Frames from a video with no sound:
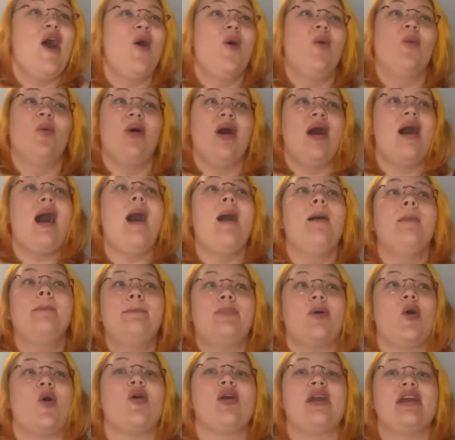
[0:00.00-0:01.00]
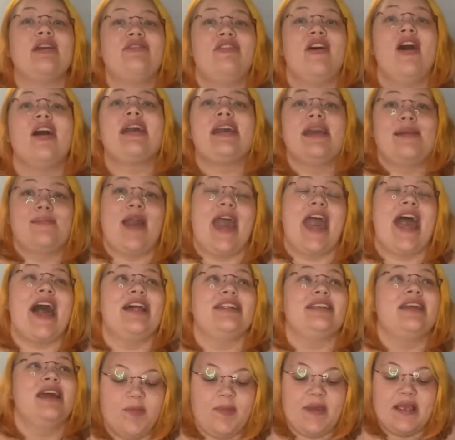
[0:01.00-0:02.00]
What a boring fucking
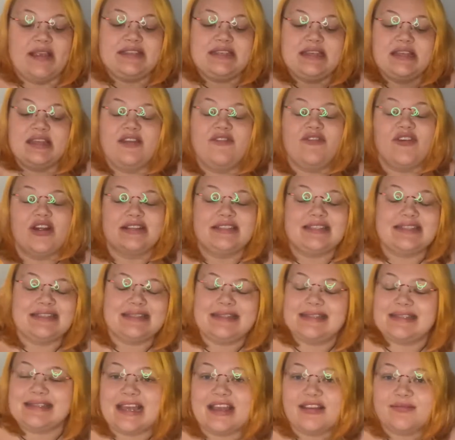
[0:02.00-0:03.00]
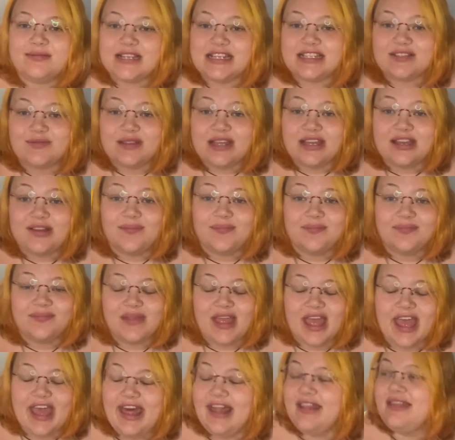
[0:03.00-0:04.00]
man. Basically, Frances is like obsessed with him
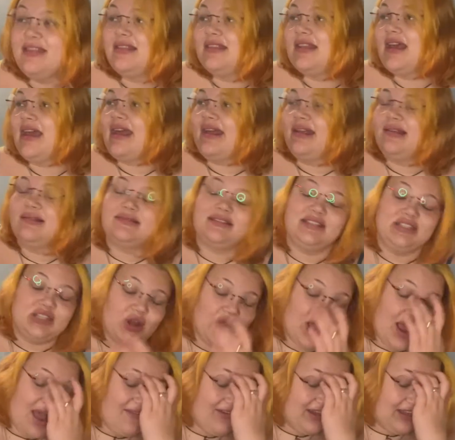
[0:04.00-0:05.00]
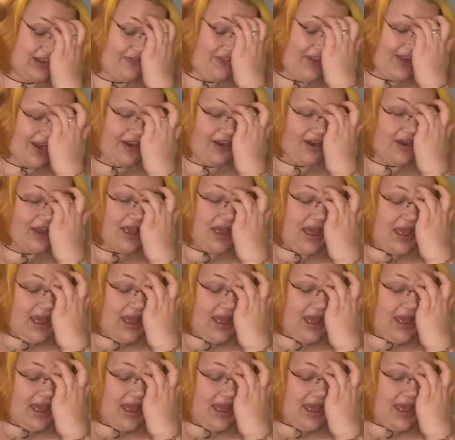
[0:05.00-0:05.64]
and they start having an affair.